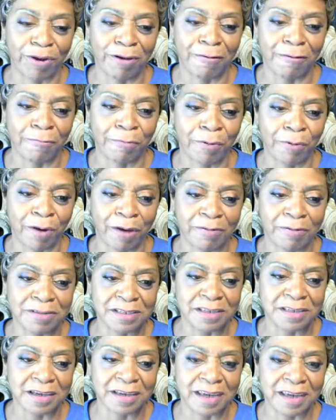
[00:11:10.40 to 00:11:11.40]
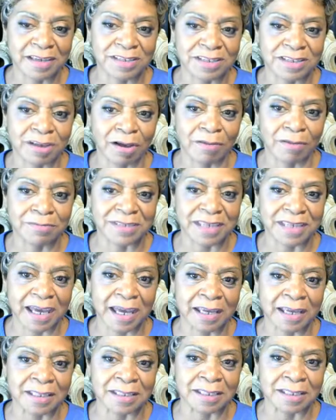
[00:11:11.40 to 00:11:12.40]
boy, oh boy, I was looking at
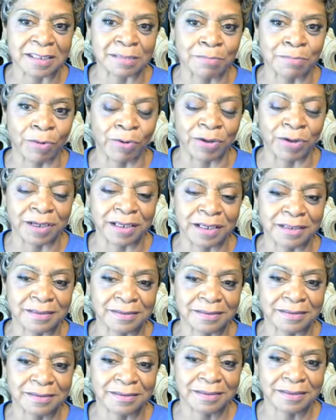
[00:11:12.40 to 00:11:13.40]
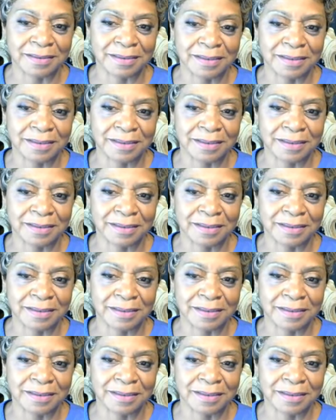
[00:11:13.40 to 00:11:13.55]
Psalms 8 this morning,